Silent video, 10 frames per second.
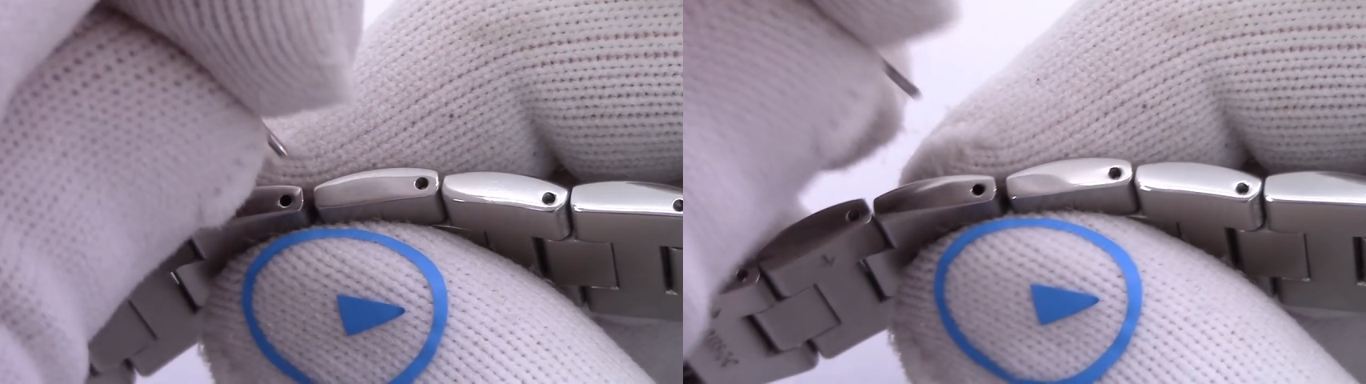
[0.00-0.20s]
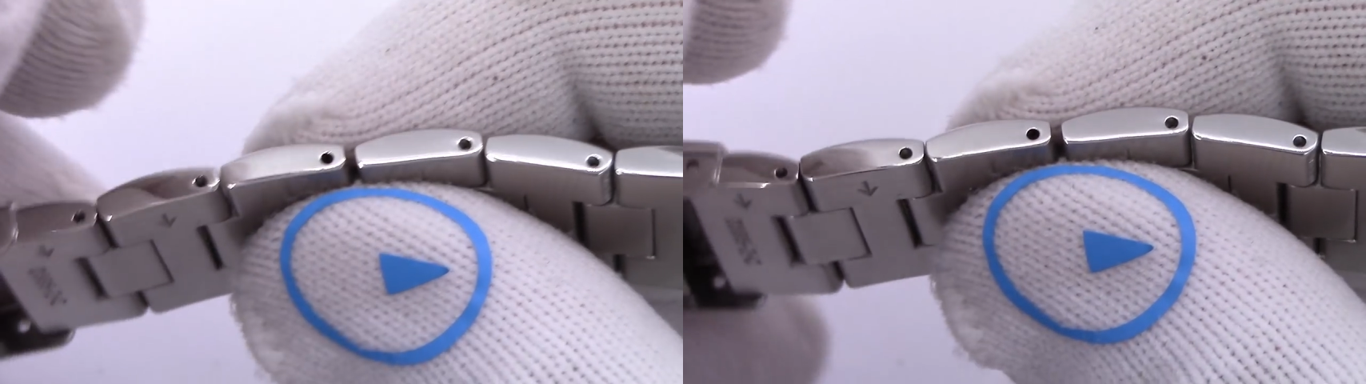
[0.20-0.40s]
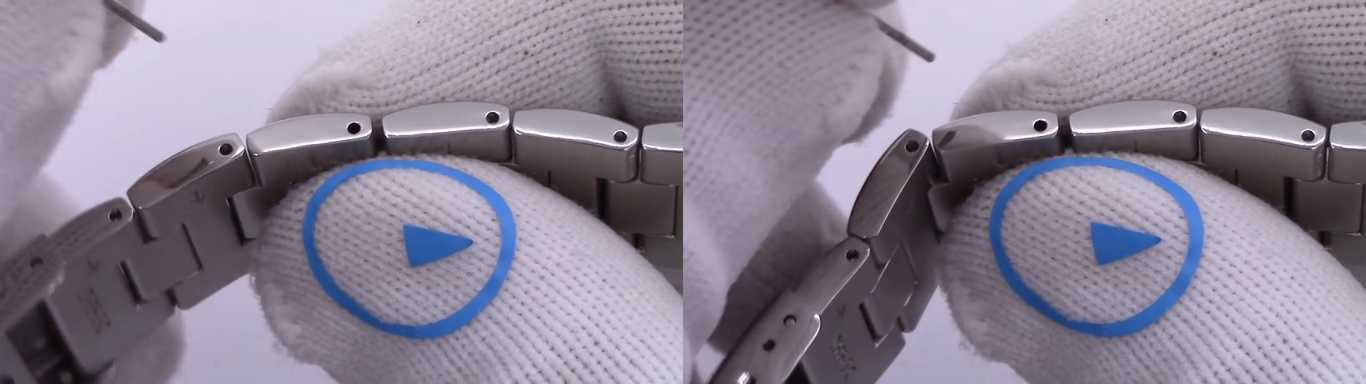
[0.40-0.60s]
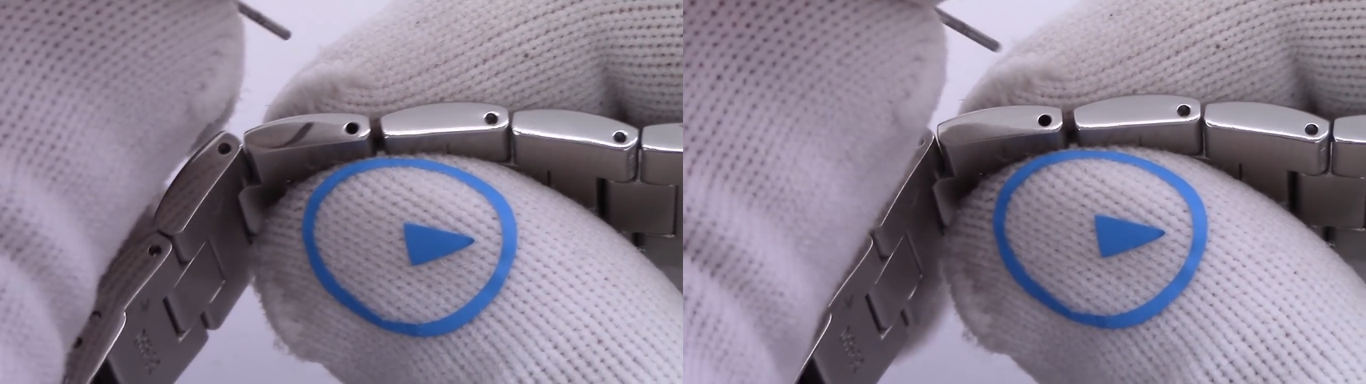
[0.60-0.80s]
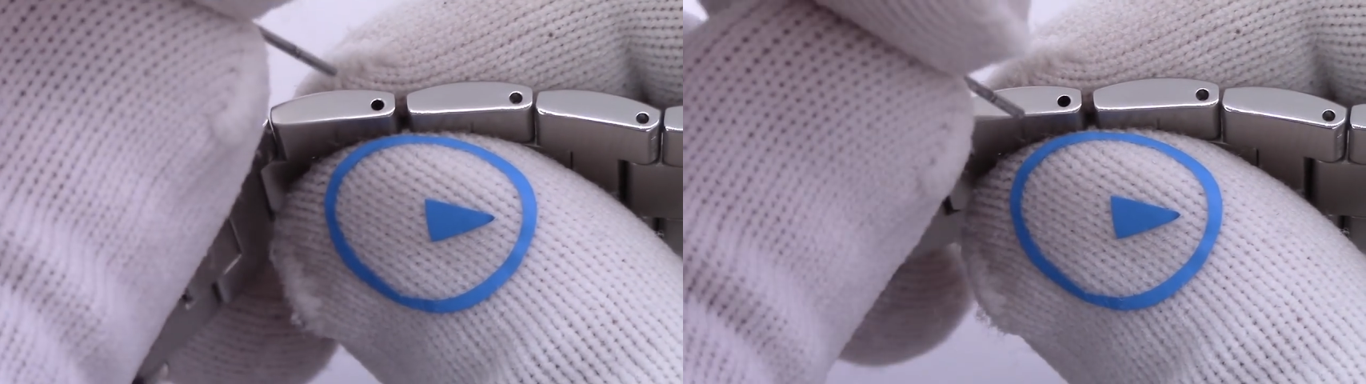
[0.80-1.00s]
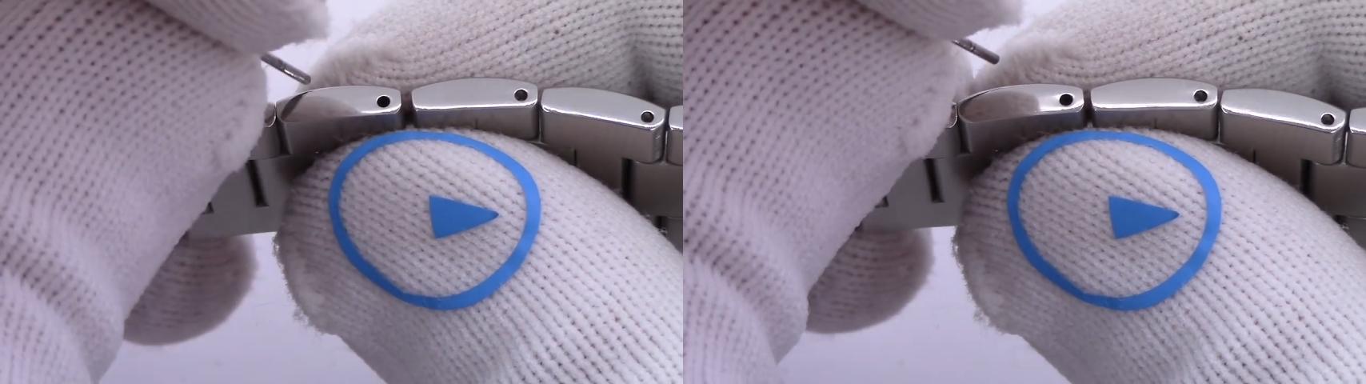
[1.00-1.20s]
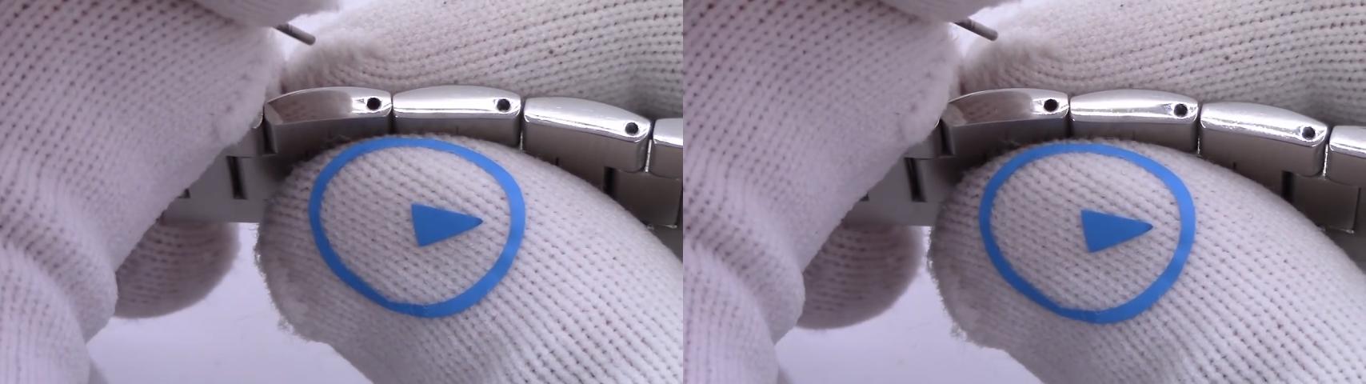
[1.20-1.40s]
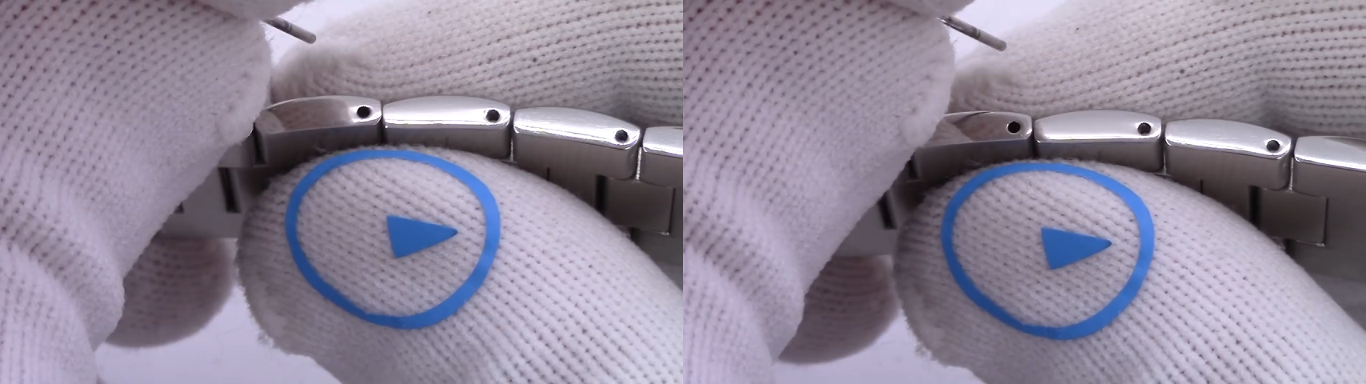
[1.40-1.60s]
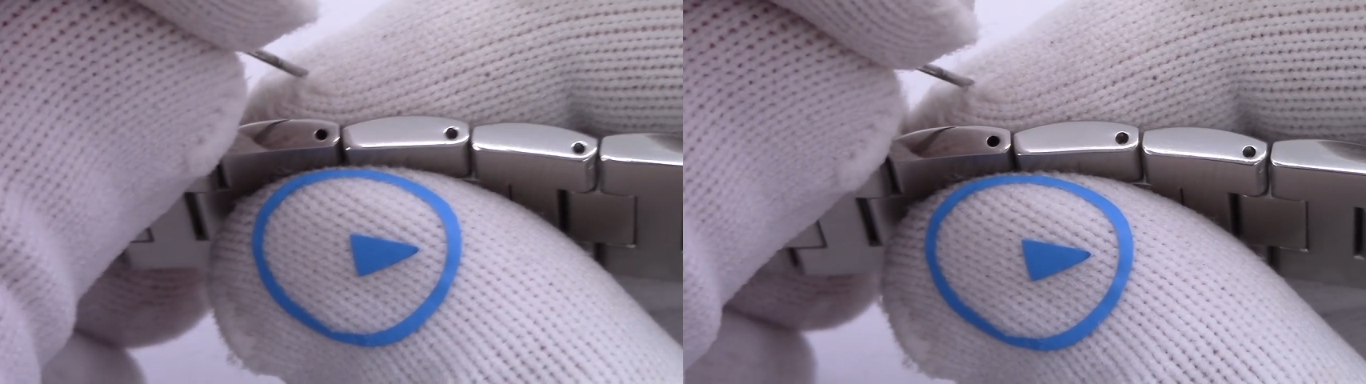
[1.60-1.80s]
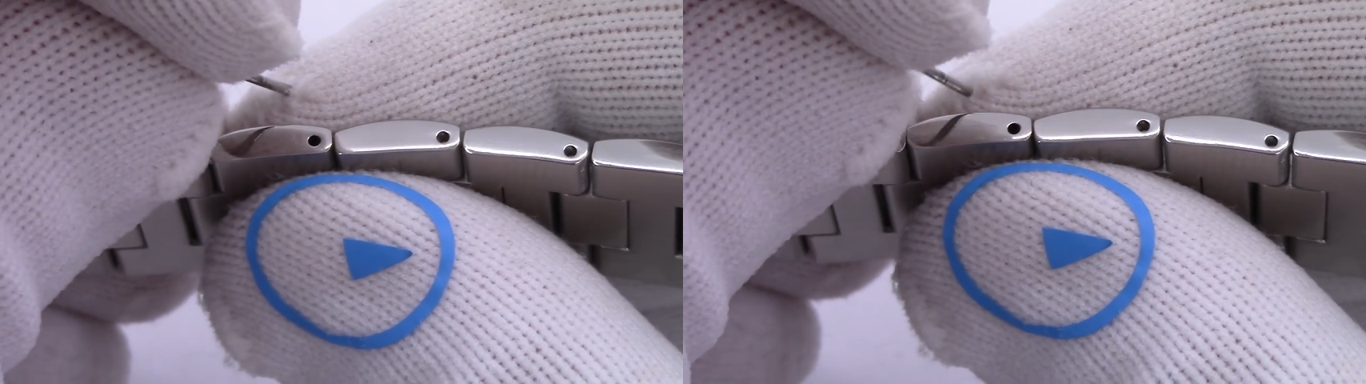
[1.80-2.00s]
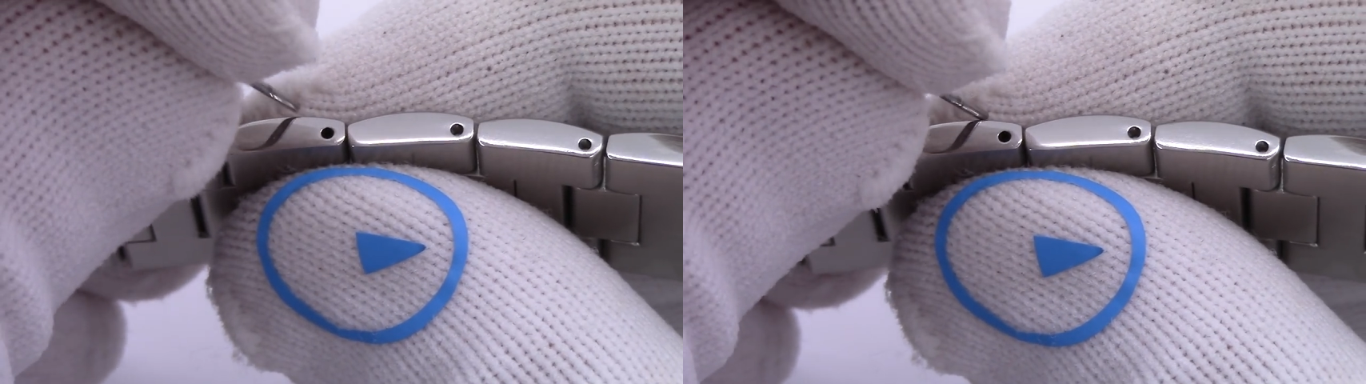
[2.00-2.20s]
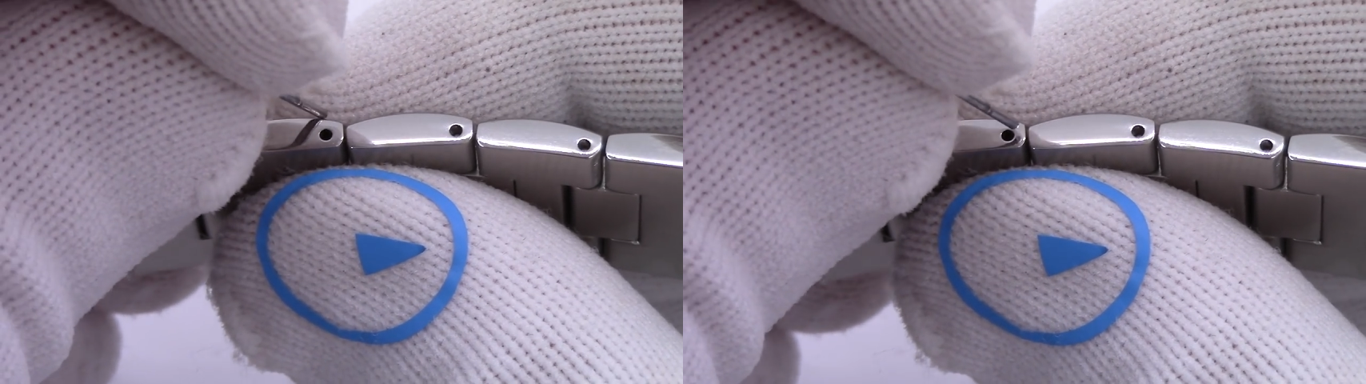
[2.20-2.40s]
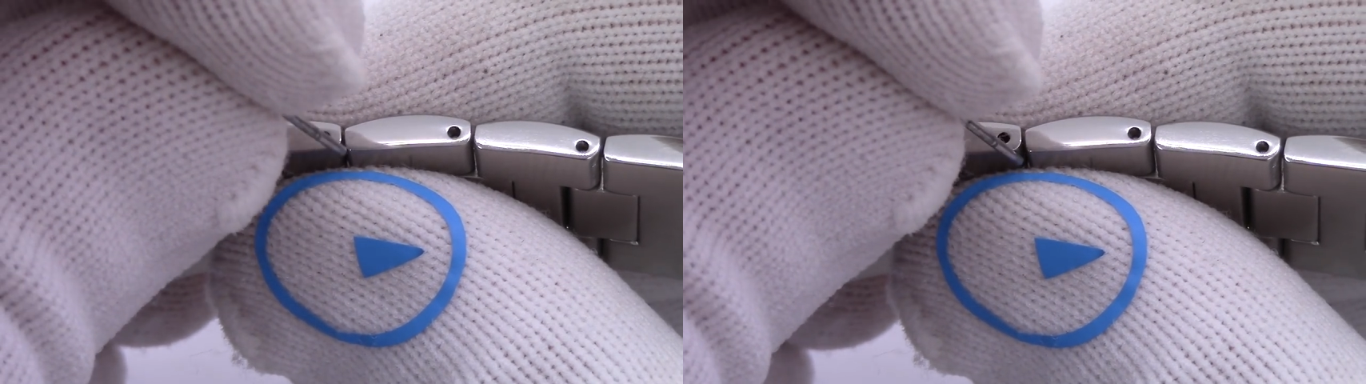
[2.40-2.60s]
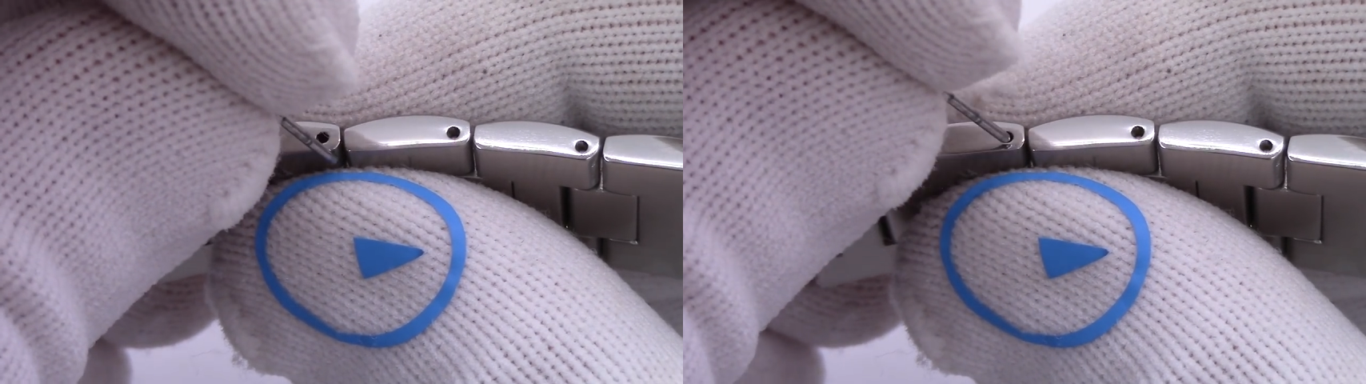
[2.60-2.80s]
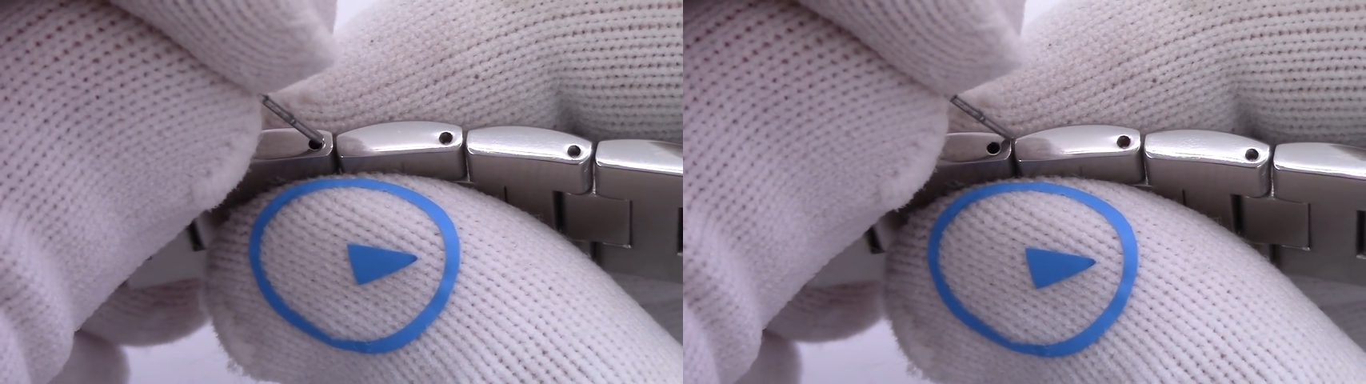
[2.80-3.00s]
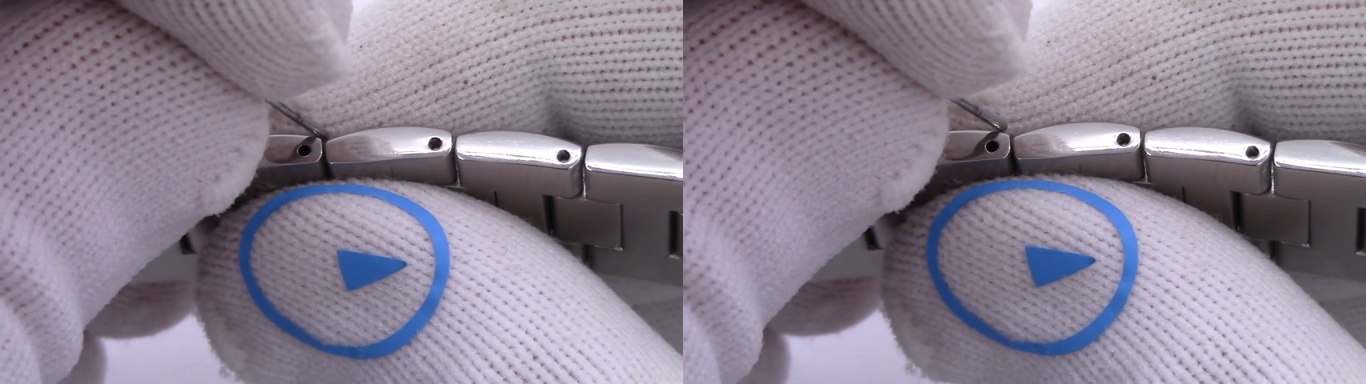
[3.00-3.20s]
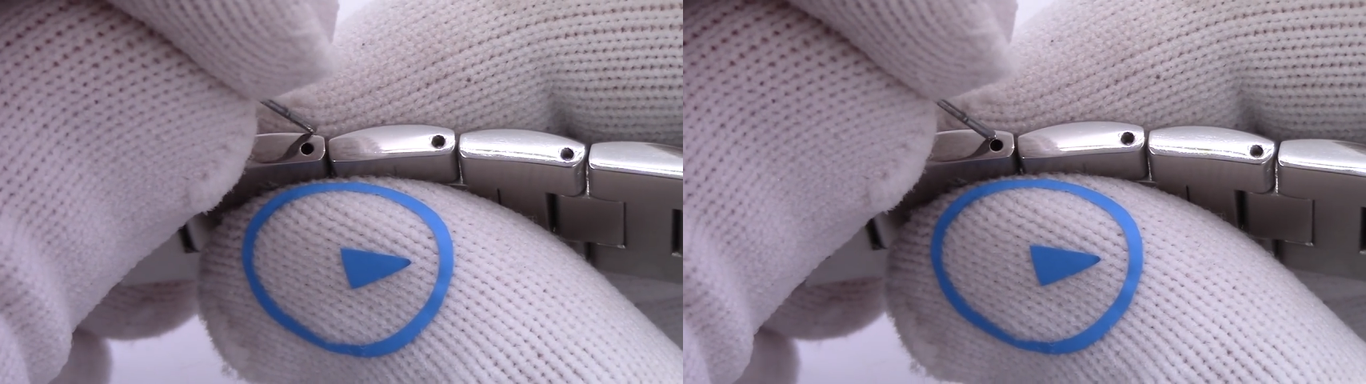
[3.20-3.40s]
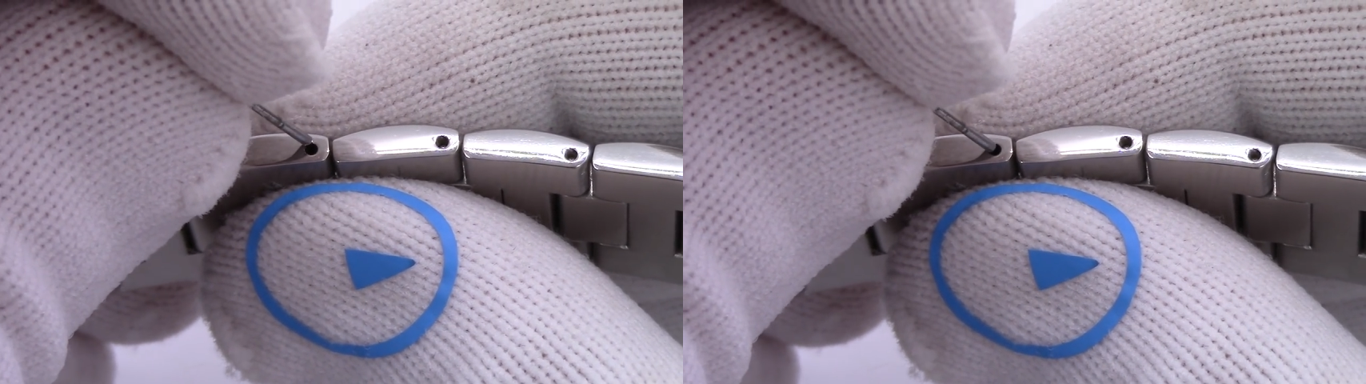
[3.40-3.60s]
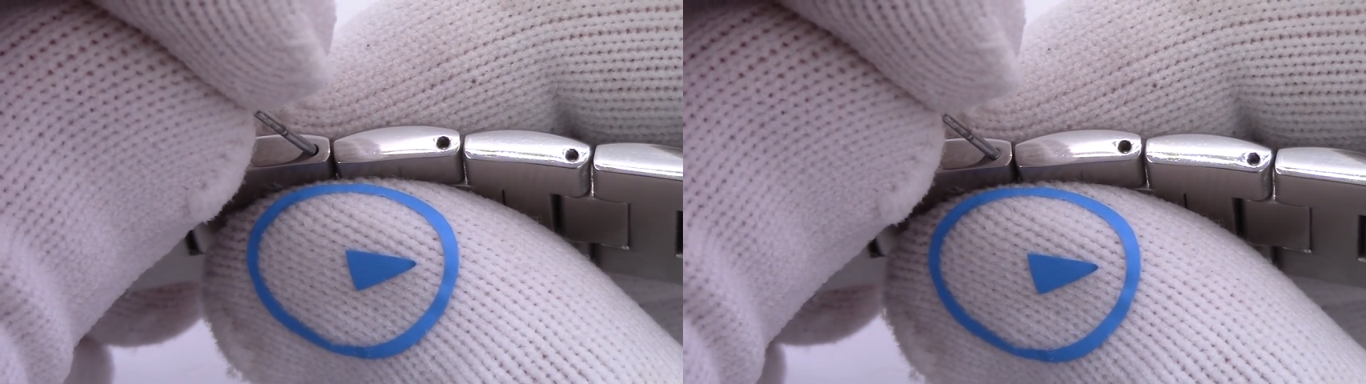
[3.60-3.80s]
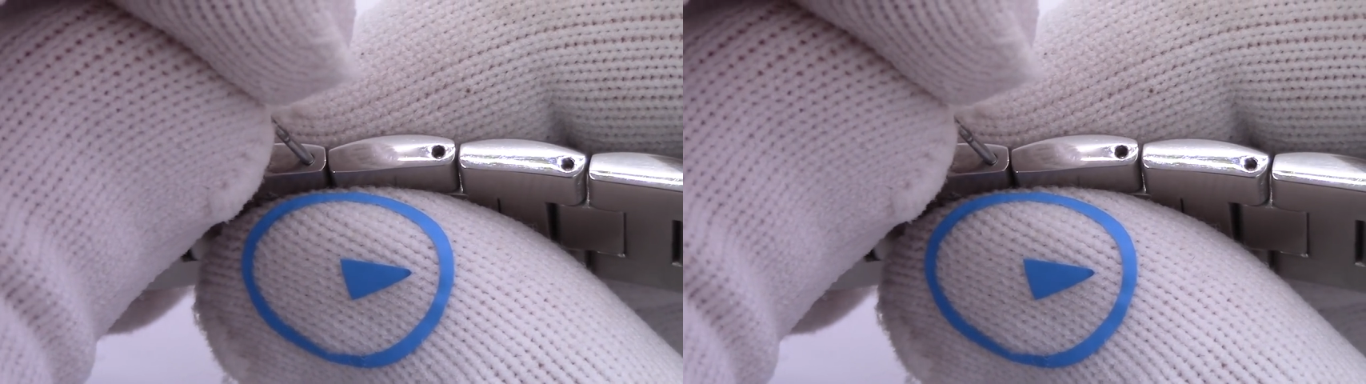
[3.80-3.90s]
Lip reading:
[unreadable: no face in view]